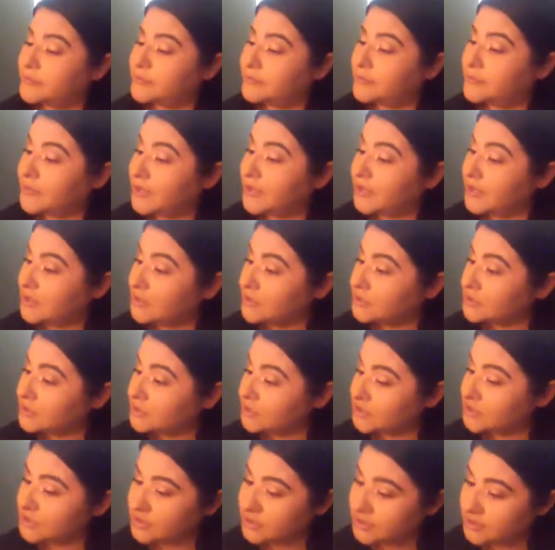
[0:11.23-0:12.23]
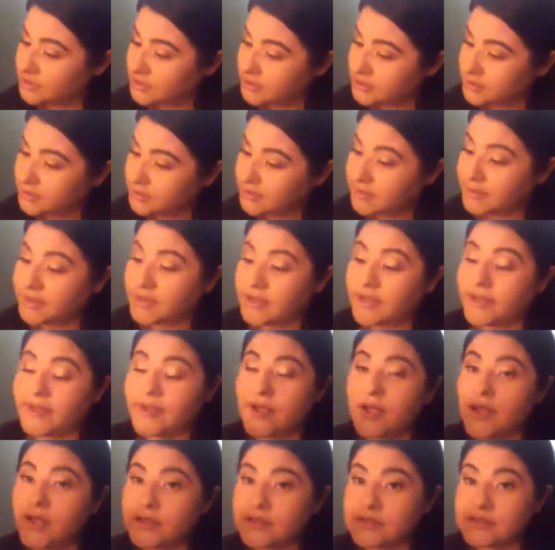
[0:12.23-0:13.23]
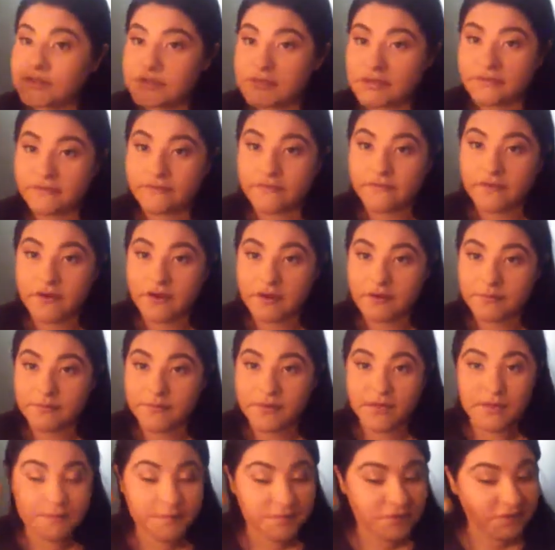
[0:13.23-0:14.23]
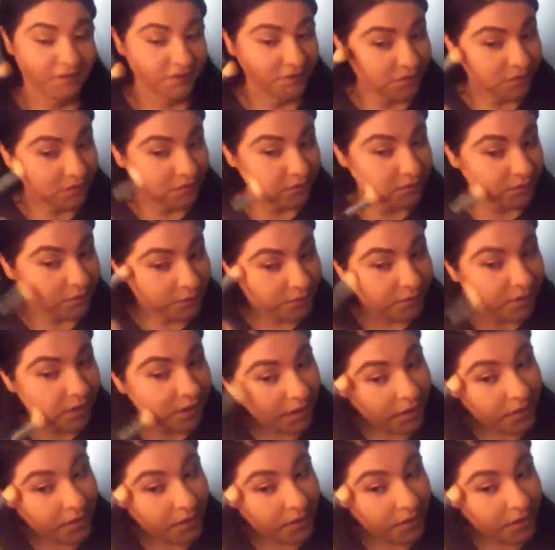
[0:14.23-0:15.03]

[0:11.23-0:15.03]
brush that I got from Ipsy too.